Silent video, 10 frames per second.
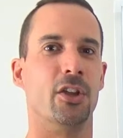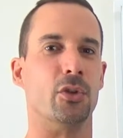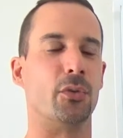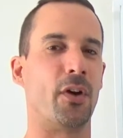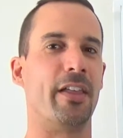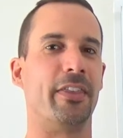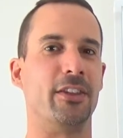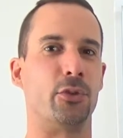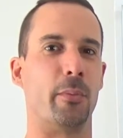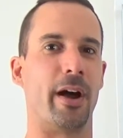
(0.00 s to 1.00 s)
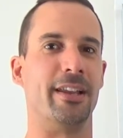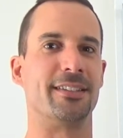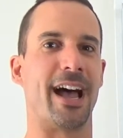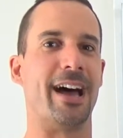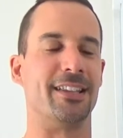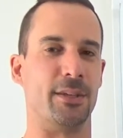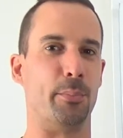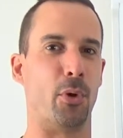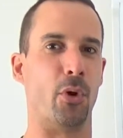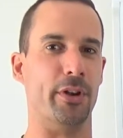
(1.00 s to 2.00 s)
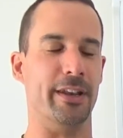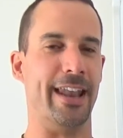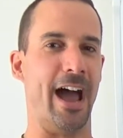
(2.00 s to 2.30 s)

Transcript: you'll find that these reminders aren't as important.